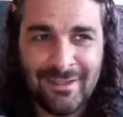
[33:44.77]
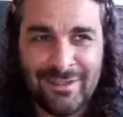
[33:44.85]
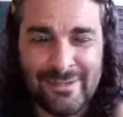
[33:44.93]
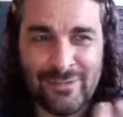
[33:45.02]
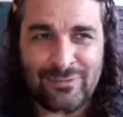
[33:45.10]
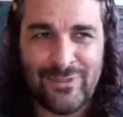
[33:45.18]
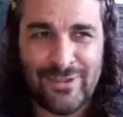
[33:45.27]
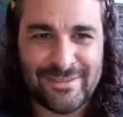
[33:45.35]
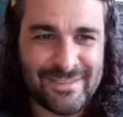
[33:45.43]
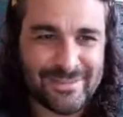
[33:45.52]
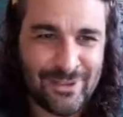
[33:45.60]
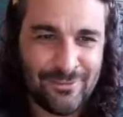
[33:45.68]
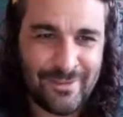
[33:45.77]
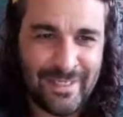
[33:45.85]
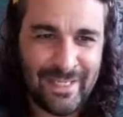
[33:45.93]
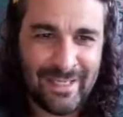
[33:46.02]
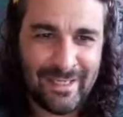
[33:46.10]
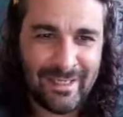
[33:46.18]
because it was first
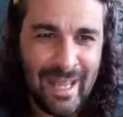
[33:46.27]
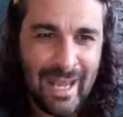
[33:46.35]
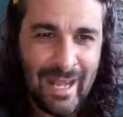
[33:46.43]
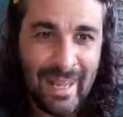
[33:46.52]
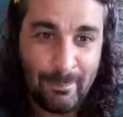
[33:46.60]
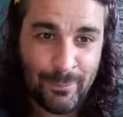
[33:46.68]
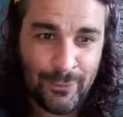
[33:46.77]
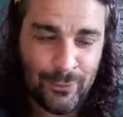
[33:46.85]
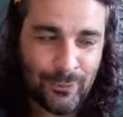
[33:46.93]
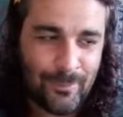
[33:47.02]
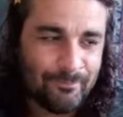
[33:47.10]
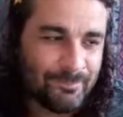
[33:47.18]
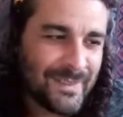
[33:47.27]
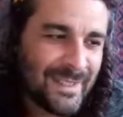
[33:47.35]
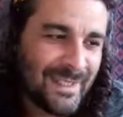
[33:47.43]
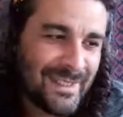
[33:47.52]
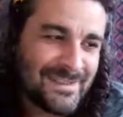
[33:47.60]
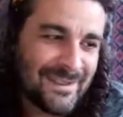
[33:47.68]
discovered in Labrador.
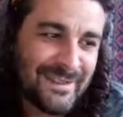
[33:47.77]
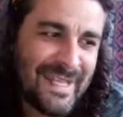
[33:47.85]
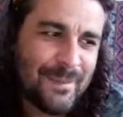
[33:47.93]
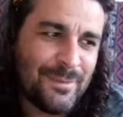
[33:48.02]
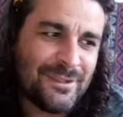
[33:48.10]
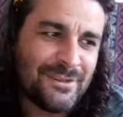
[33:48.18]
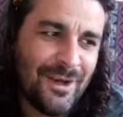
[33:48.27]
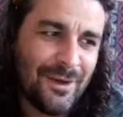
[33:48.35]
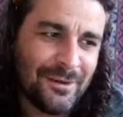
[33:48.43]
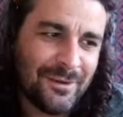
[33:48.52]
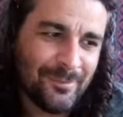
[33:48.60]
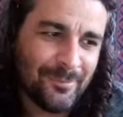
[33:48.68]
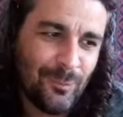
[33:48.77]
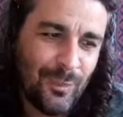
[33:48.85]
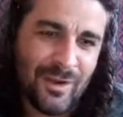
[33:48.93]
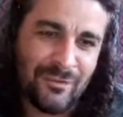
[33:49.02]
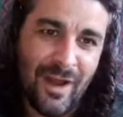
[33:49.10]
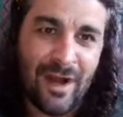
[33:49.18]
So the name of the dog
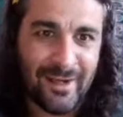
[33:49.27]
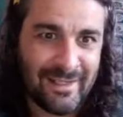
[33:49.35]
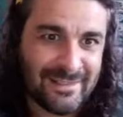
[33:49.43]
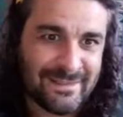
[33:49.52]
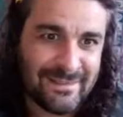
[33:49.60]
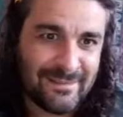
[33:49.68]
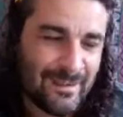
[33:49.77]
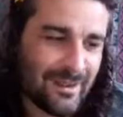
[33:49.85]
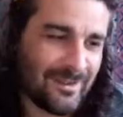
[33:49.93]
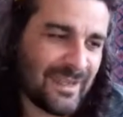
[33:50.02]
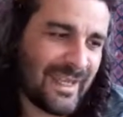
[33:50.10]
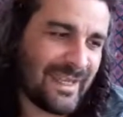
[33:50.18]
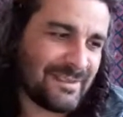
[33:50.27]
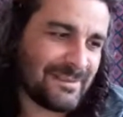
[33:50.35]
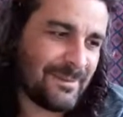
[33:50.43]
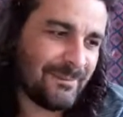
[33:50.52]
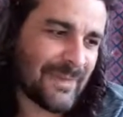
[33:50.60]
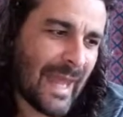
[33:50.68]
with ite on the
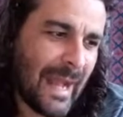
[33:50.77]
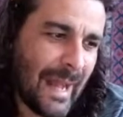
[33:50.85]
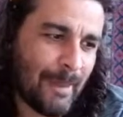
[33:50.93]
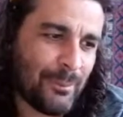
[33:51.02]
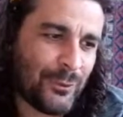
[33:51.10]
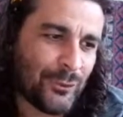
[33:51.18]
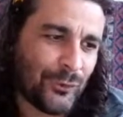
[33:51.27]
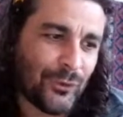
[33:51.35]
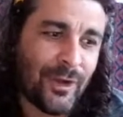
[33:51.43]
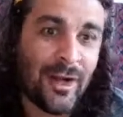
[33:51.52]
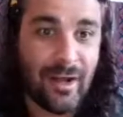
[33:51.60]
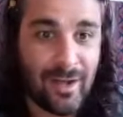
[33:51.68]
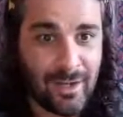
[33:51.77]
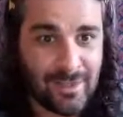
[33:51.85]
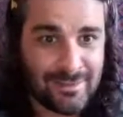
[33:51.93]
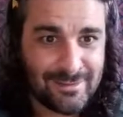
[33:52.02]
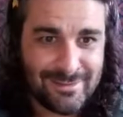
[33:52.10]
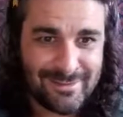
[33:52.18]
end,
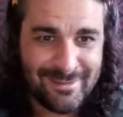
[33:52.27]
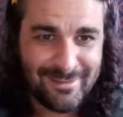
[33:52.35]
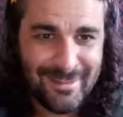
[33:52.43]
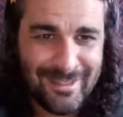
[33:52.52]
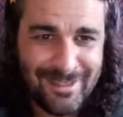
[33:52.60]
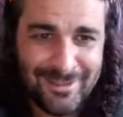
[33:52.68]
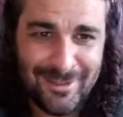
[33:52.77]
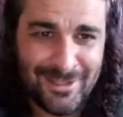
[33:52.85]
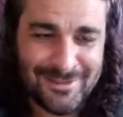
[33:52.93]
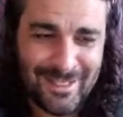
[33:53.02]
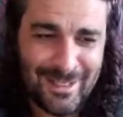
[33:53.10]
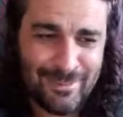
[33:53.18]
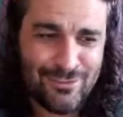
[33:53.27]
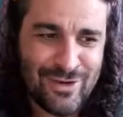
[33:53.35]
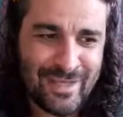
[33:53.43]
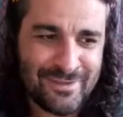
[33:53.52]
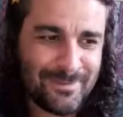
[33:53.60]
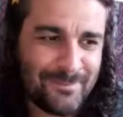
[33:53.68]
Labradorite, not
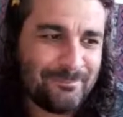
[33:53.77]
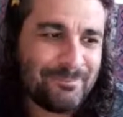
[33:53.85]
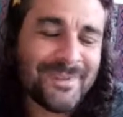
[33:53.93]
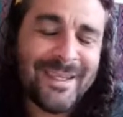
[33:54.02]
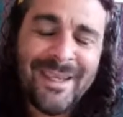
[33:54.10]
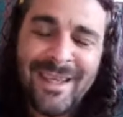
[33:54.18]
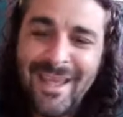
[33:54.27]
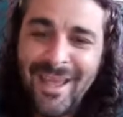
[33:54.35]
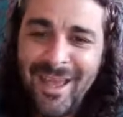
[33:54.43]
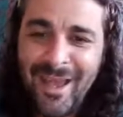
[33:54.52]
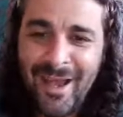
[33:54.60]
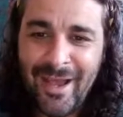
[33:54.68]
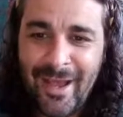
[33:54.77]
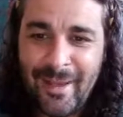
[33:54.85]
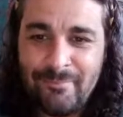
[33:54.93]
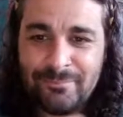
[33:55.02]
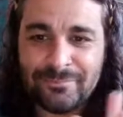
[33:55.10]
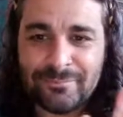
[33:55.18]
Labrad.
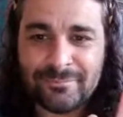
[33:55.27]
Um,